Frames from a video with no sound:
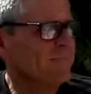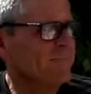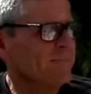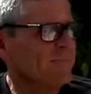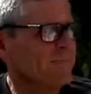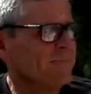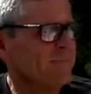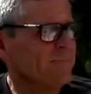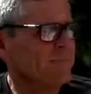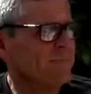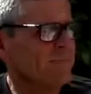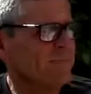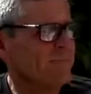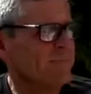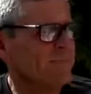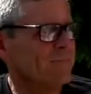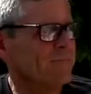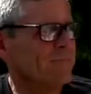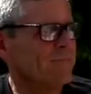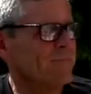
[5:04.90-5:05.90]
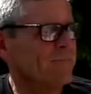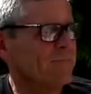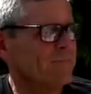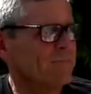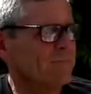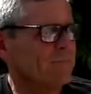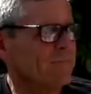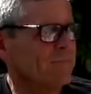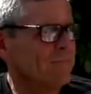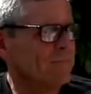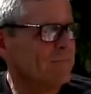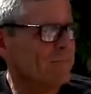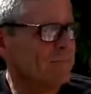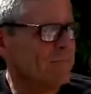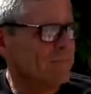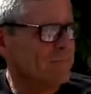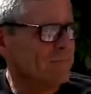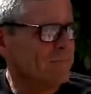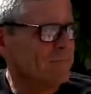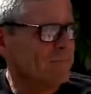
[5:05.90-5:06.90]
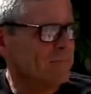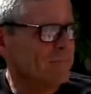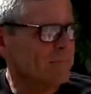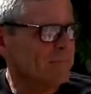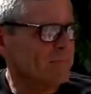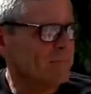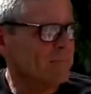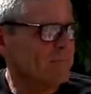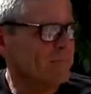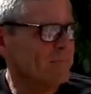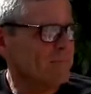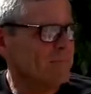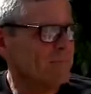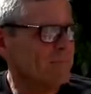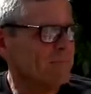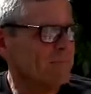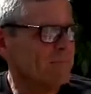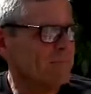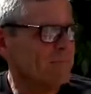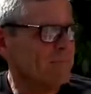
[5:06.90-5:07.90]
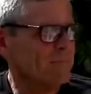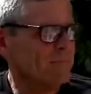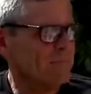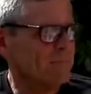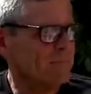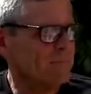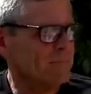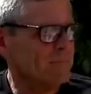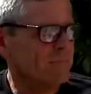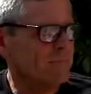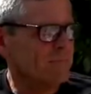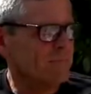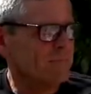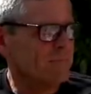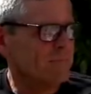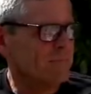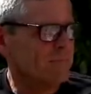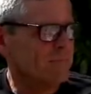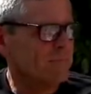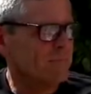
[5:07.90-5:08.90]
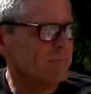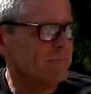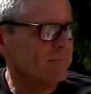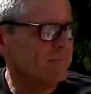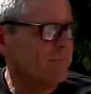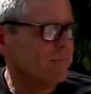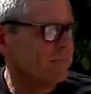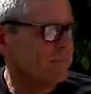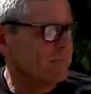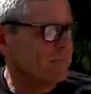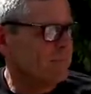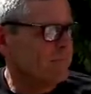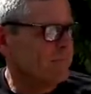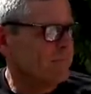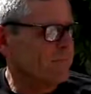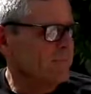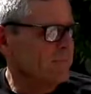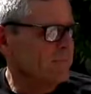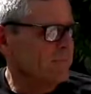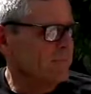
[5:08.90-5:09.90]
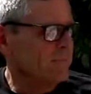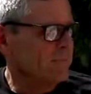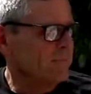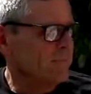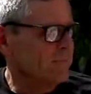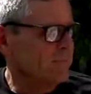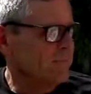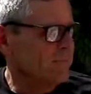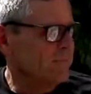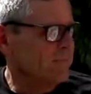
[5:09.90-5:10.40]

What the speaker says: This person isn't speaking.